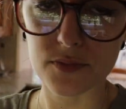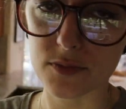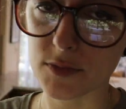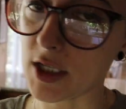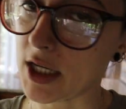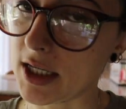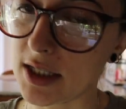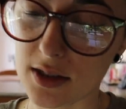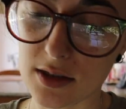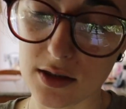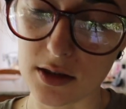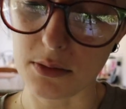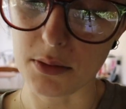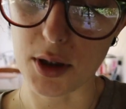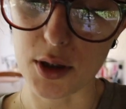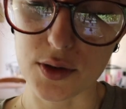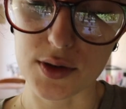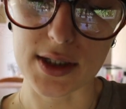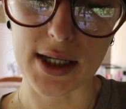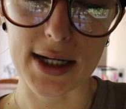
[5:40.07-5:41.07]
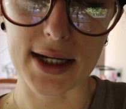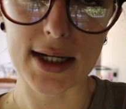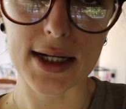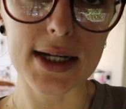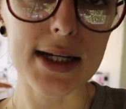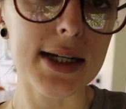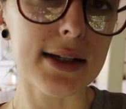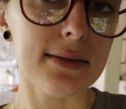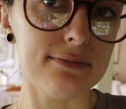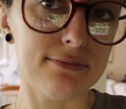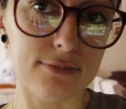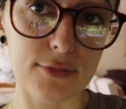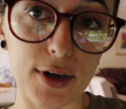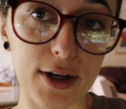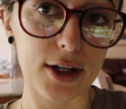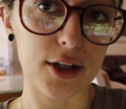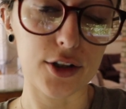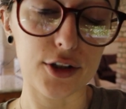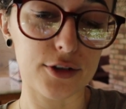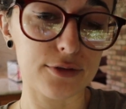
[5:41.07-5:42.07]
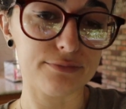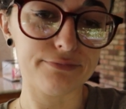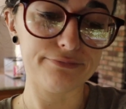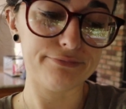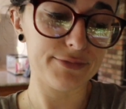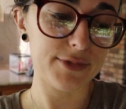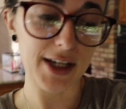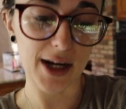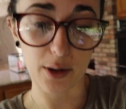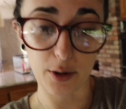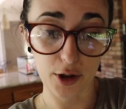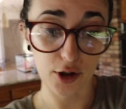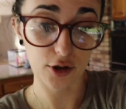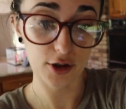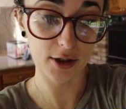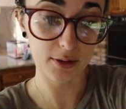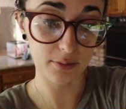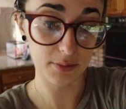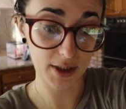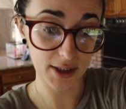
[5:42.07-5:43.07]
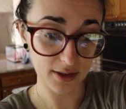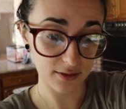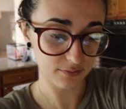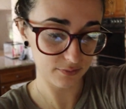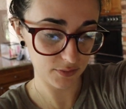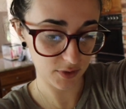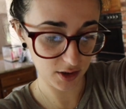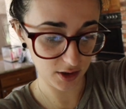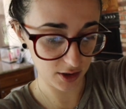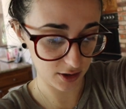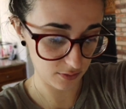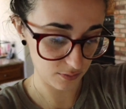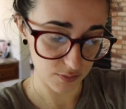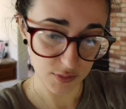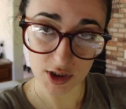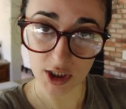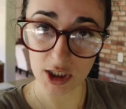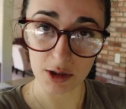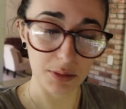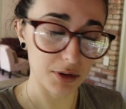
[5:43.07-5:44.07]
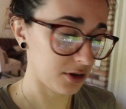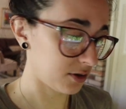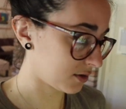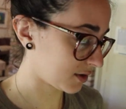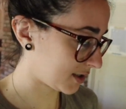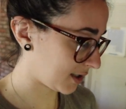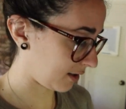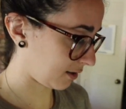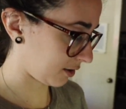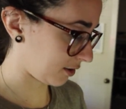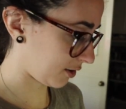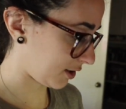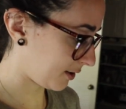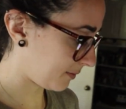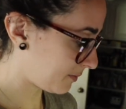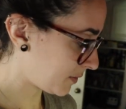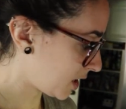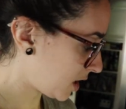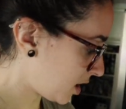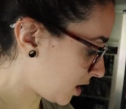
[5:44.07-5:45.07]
tastes the most like regular sour cream, like, you know, titty milk sour cream.